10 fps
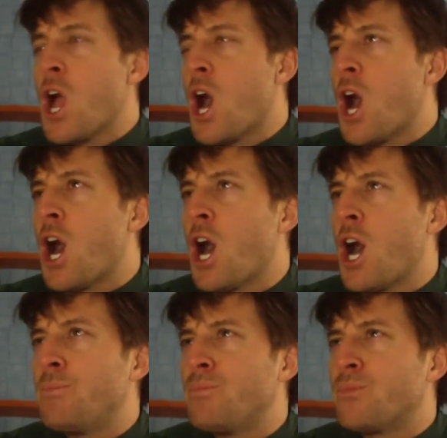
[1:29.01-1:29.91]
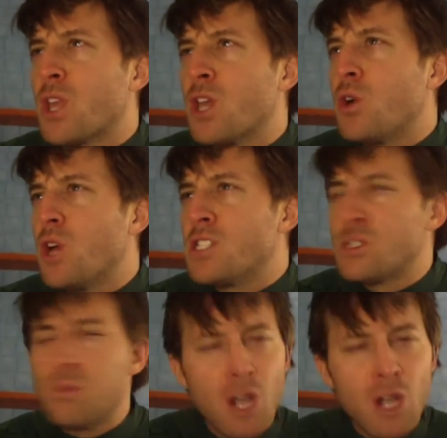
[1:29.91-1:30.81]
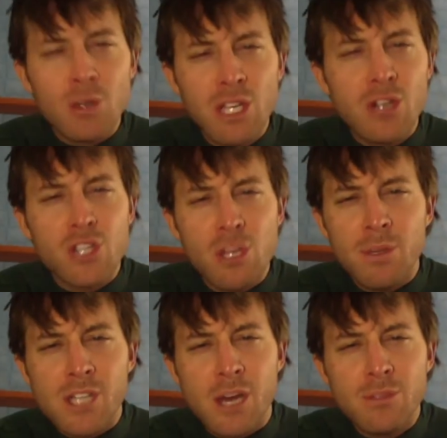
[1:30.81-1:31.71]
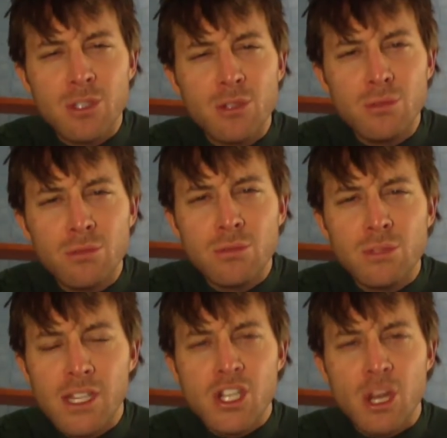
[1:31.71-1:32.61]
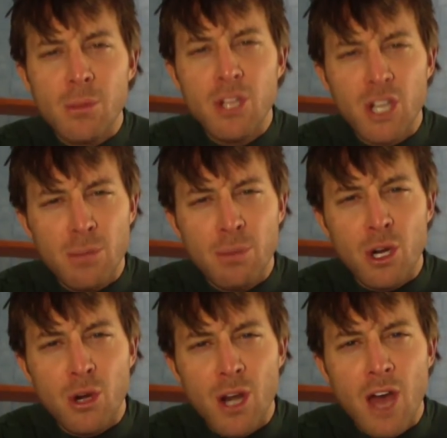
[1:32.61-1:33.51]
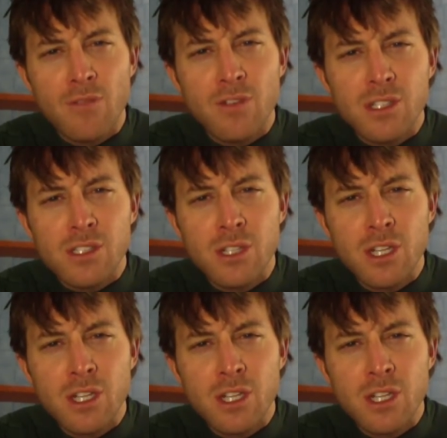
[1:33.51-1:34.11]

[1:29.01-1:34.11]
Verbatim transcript: Um, is this what our leadership has come to? Ladies and gentlemen, you're going to put her in office?